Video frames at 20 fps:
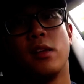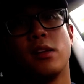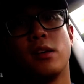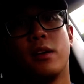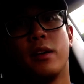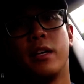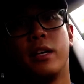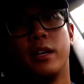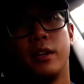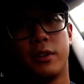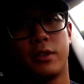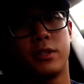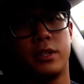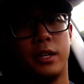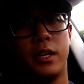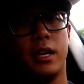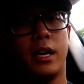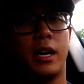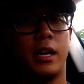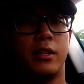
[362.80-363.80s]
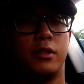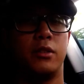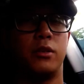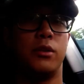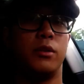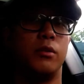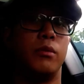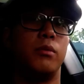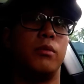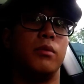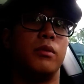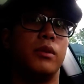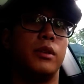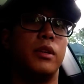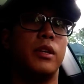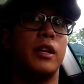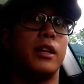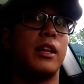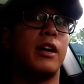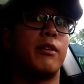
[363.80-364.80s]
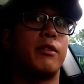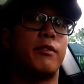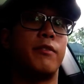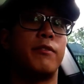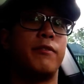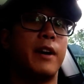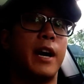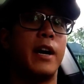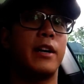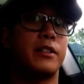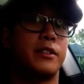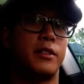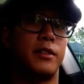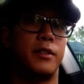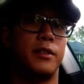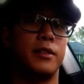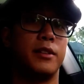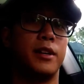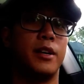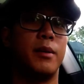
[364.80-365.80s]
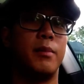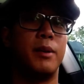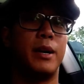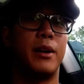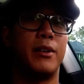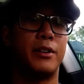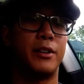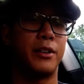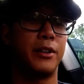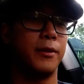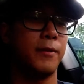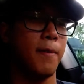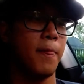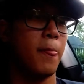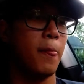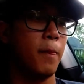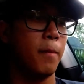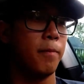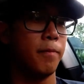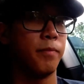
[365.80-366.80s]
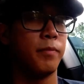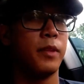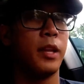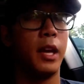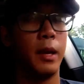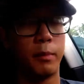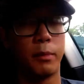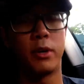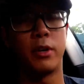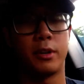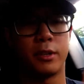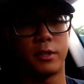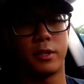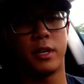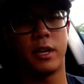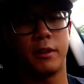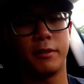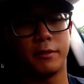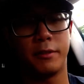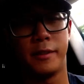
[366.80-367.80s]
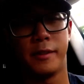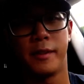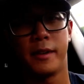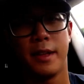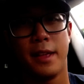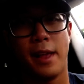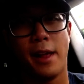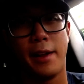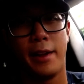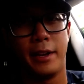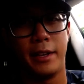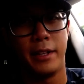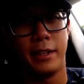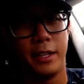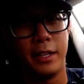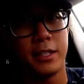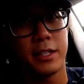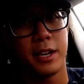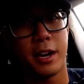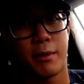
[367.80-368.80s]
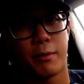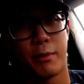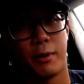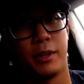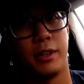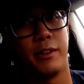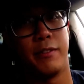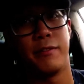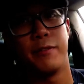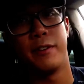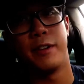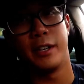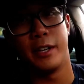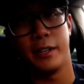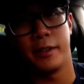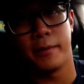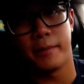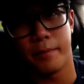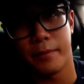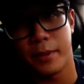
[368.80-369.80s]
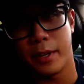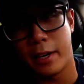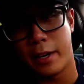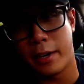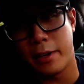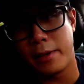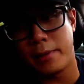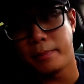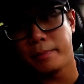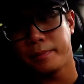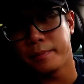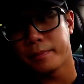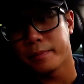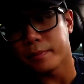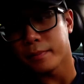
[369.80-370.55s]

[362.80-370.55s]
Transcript: he or she had to yell out a fact about him or herself, and these got really funny. At